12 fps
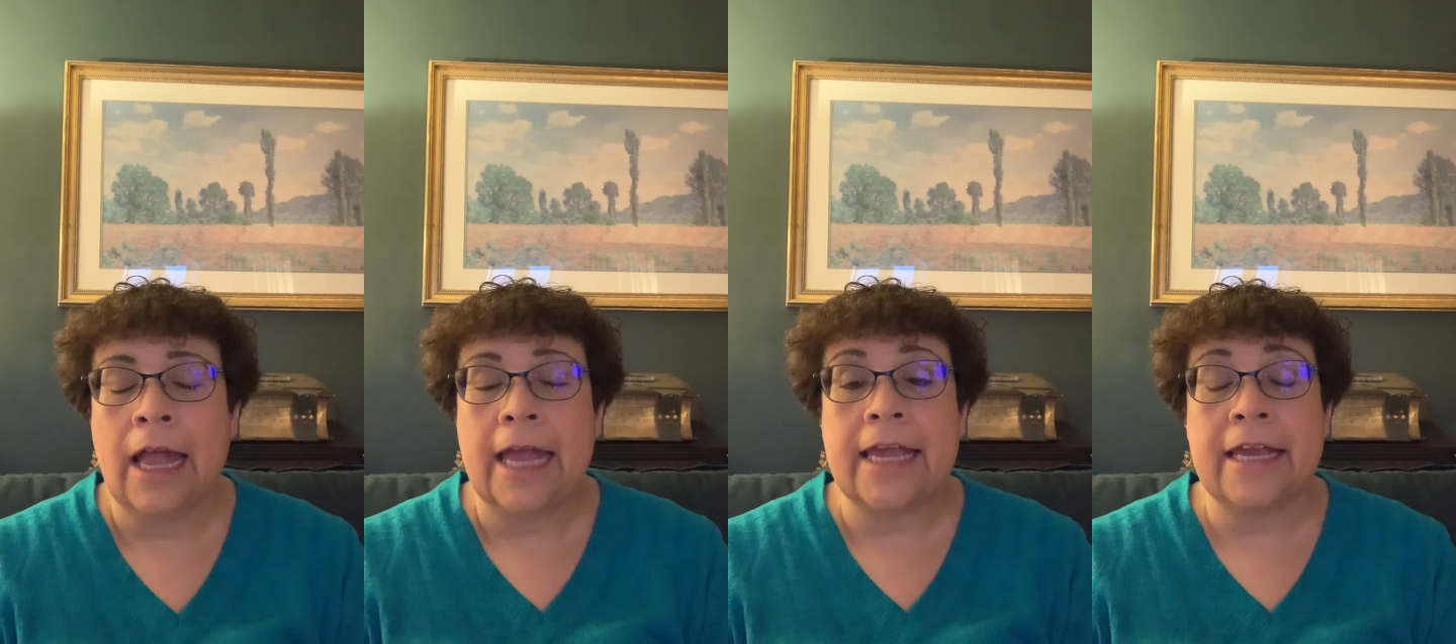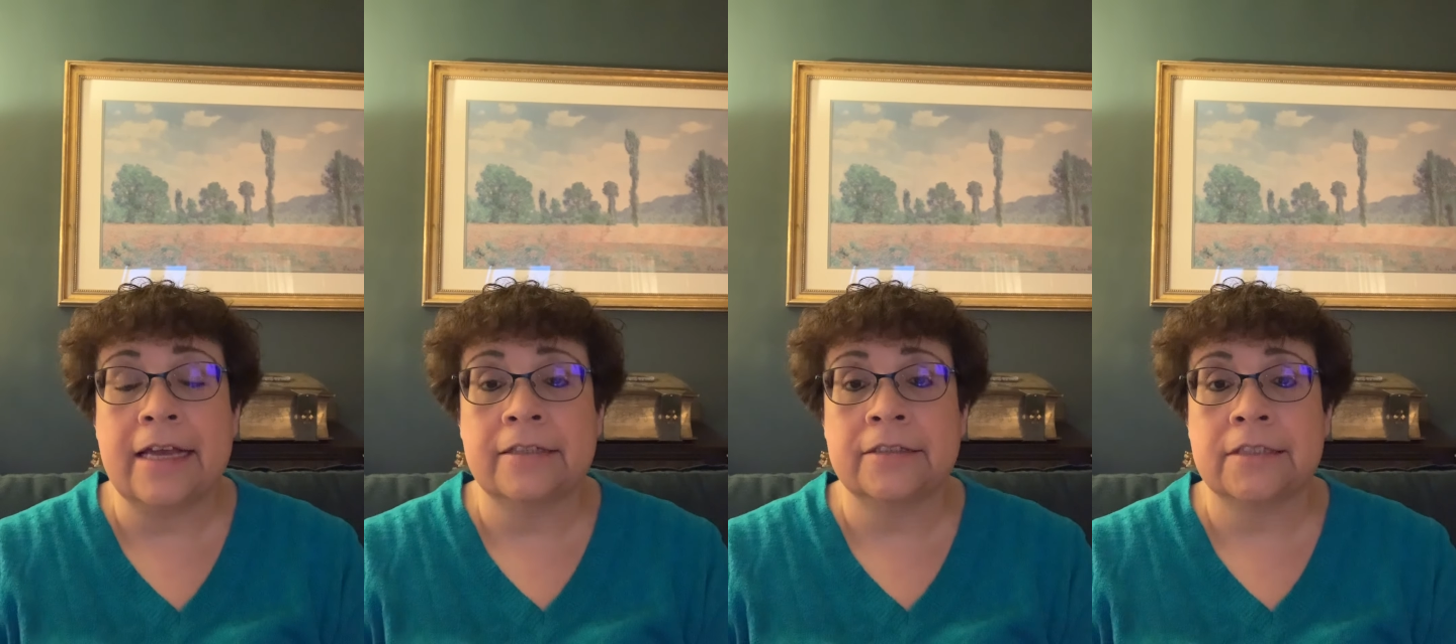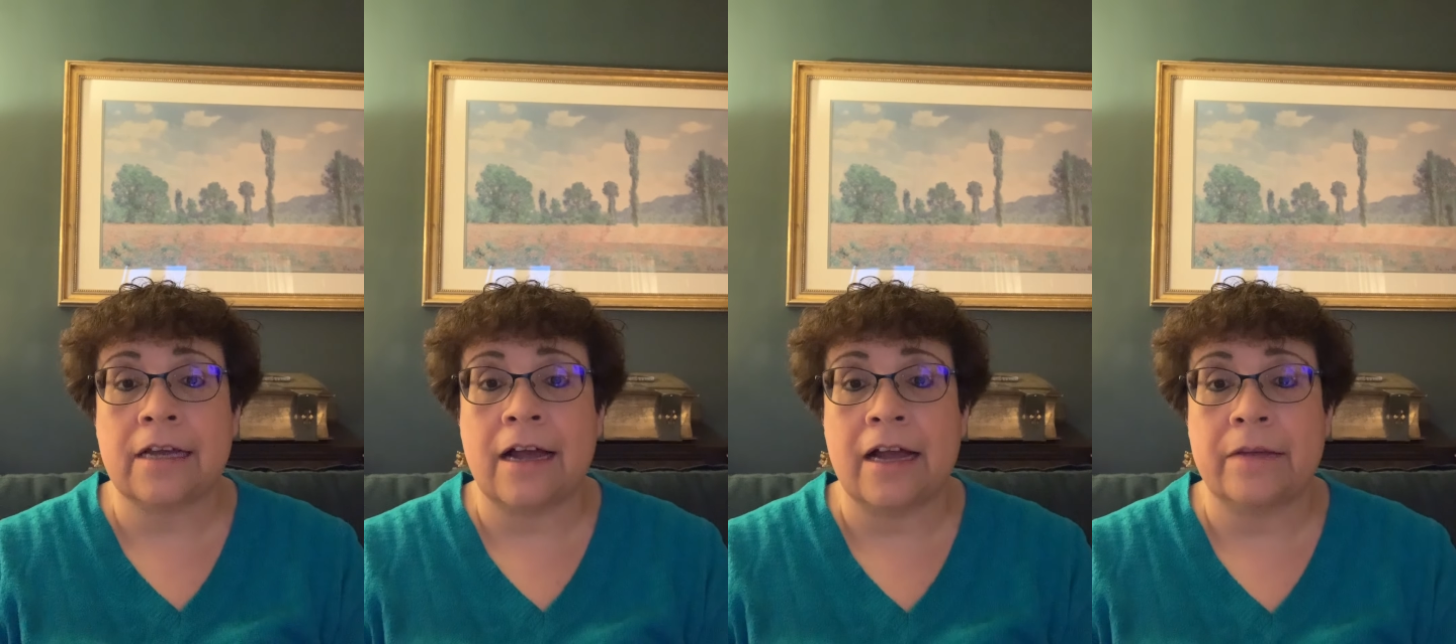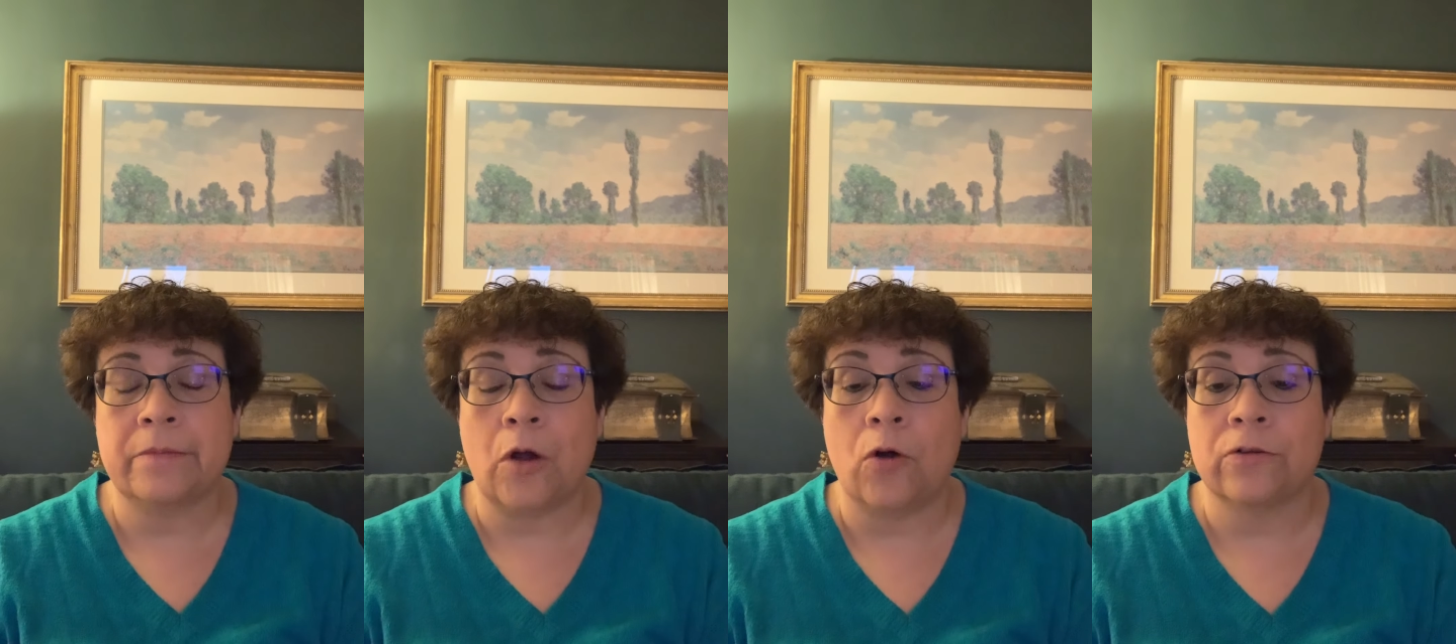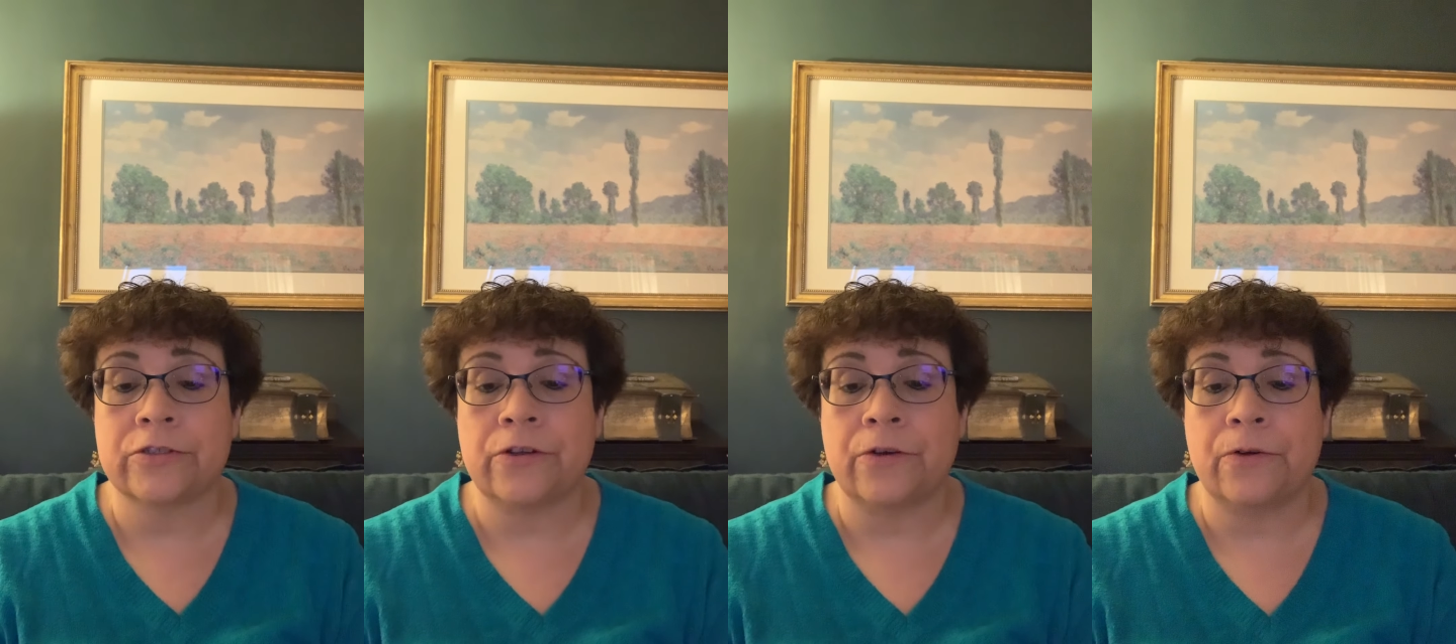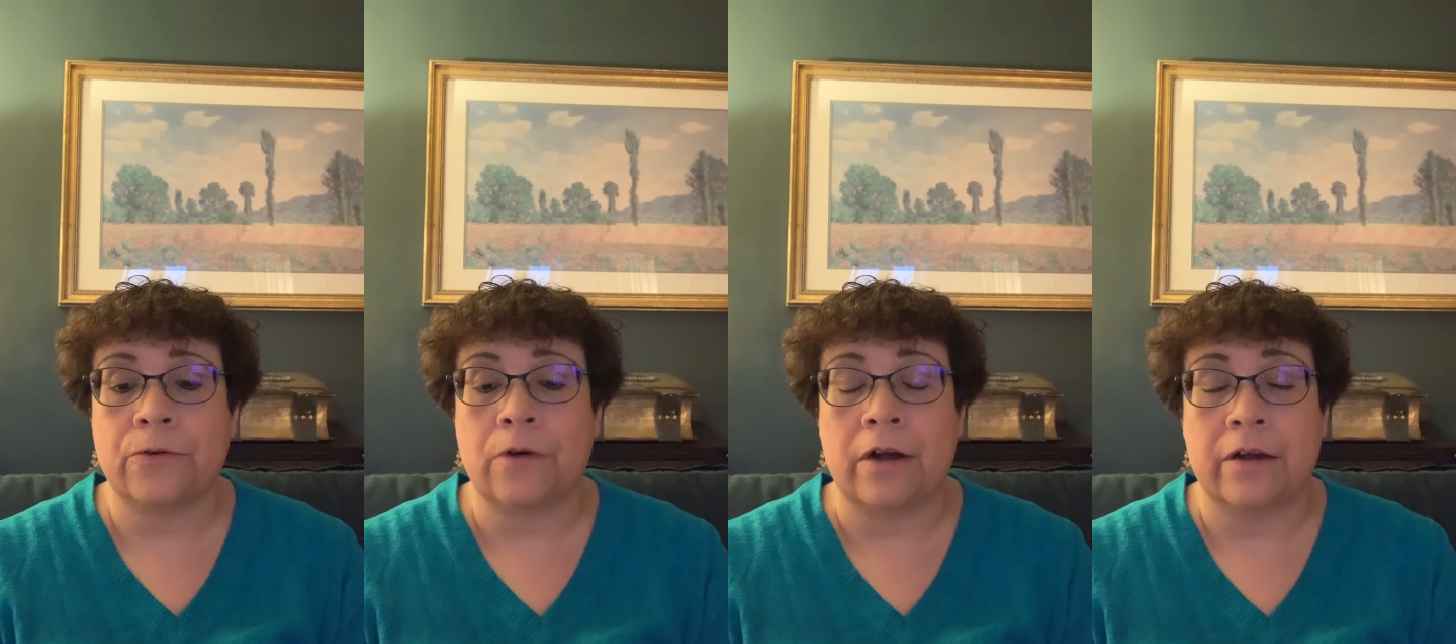And I'm
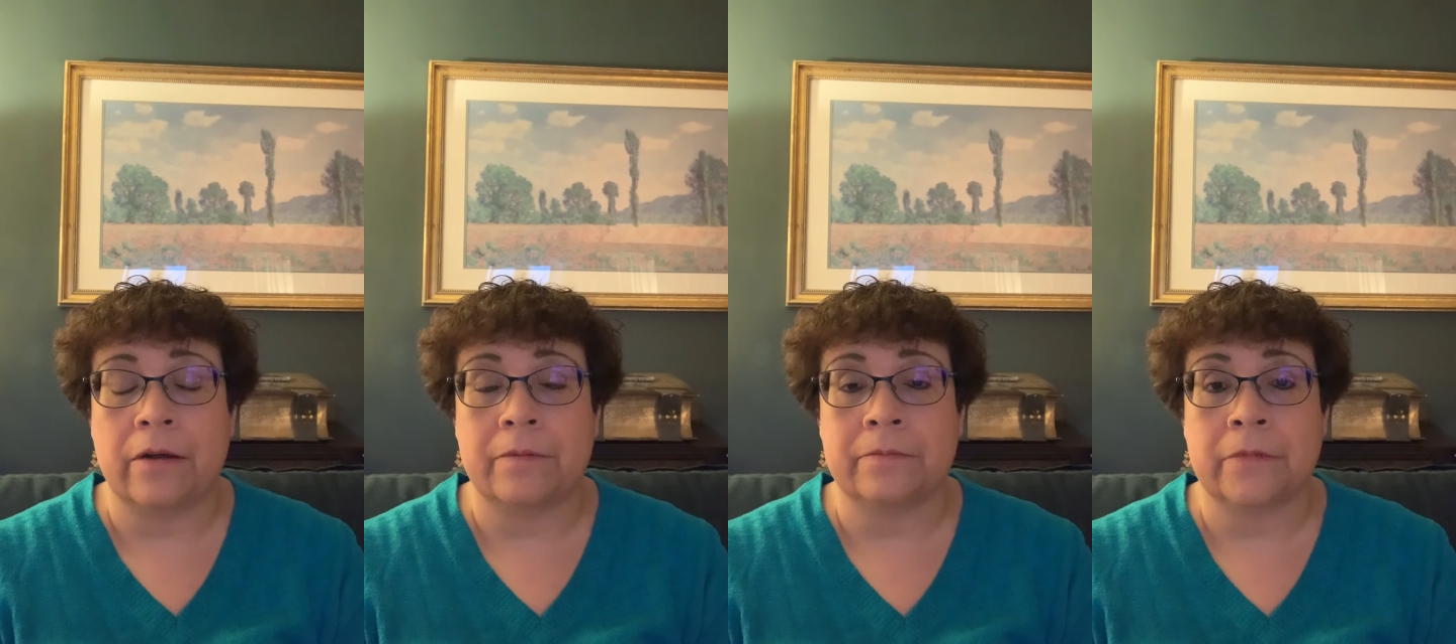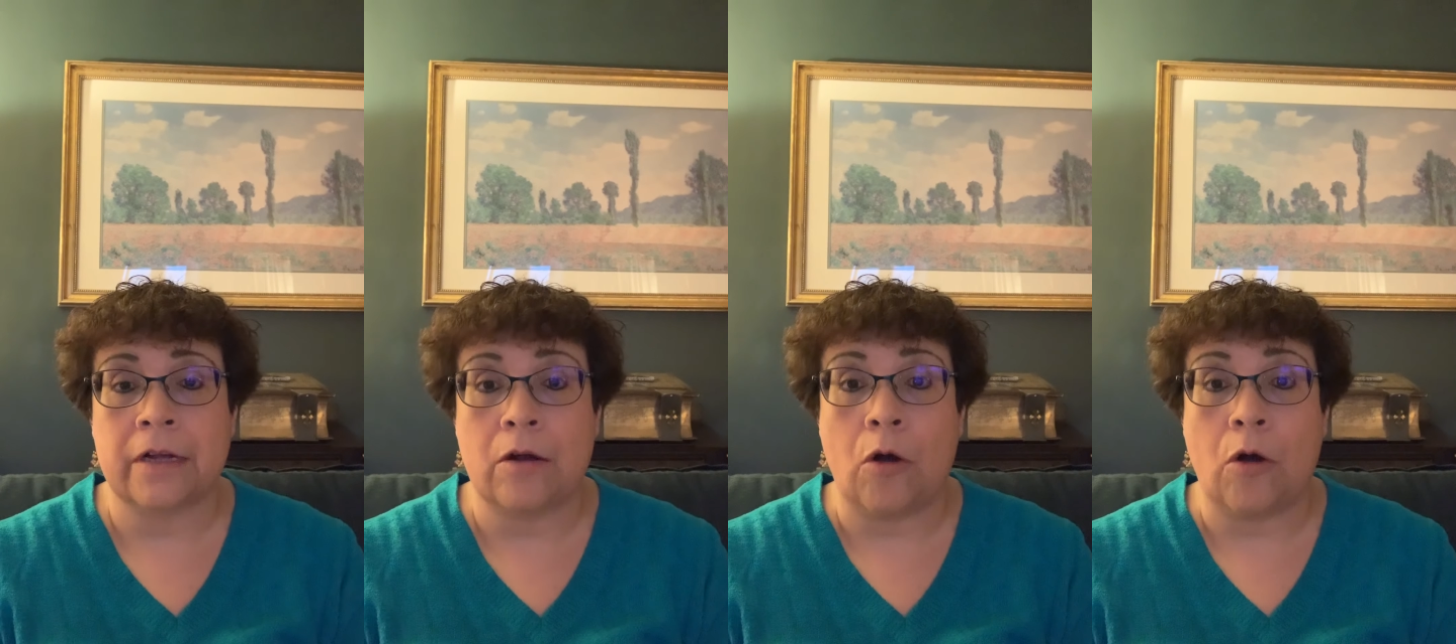also